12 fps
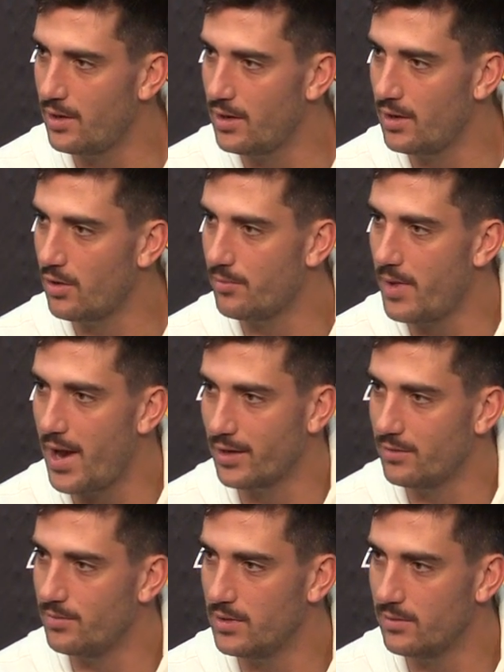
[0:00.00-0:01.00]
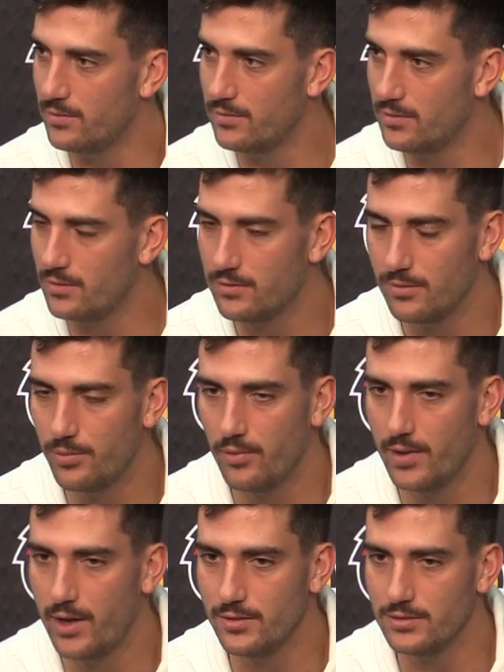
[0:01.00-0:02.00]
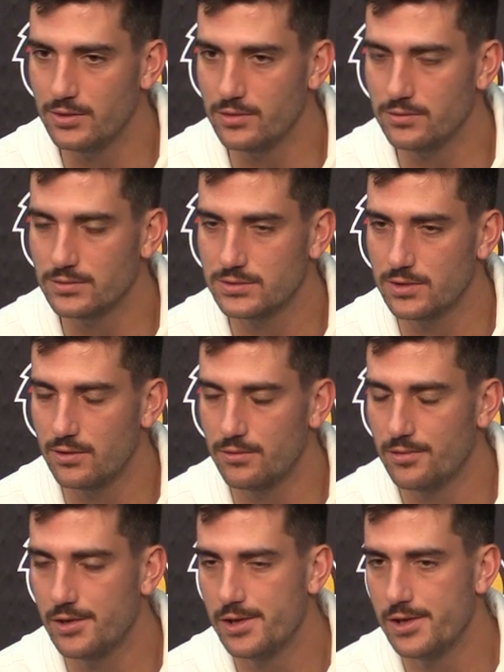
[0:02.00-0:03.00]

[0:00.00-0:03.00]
in our bag to be able to pull out and use. So